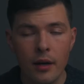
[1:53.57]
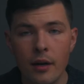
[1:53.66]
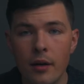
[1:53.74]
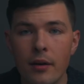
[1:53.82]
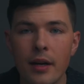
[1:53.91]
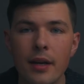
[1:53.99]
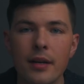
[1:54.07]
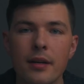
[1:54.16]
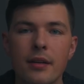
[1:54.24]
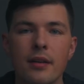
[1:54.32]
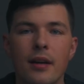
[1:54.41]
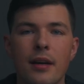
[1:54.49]
Okay,
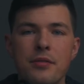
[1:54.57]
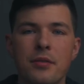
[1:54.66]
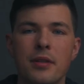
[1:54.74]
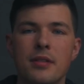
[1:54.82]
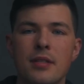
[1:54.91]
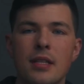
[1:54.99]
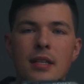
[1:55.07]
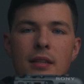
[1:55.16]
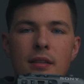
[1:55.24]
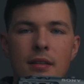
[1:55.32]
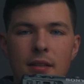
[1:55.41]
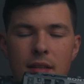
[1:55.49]
as you can
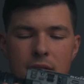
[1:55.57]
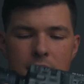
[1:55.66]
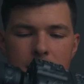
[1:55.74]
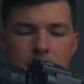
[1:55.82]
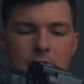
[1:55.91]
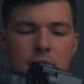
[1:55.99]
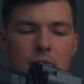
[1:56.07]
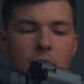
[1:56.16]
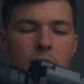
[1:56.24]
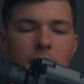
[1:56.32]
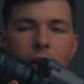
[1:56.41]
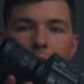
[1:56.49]
see, this is the
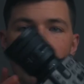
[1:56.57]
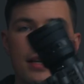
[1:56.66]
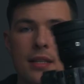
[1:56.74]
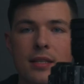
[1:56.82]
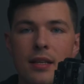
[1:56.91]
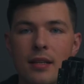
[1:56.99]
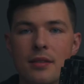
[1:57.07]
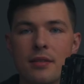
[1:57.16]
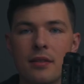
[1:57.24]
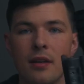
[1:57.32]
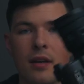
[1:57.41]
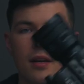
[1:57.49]
Sony FX6.
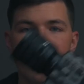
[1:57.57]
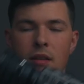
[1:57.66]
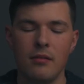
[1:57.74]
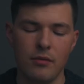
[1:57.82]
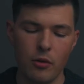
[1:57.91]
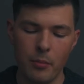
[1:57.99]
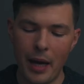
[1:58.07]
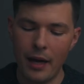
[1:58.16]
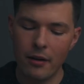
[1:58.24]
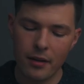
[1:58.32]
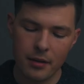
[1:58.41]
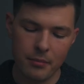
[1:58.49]
No
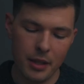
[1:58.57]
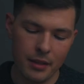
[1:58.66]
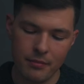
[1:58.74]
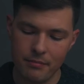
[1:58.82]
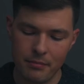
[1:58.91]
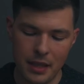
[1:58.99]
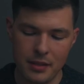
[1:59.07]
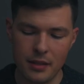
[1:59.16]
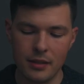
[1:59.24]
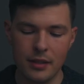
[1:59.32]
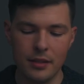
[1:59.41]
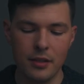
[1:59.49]
battery, but
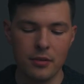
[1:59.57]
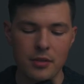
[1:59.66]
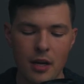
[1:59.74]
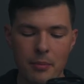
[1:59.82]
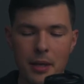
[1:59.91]
basically no top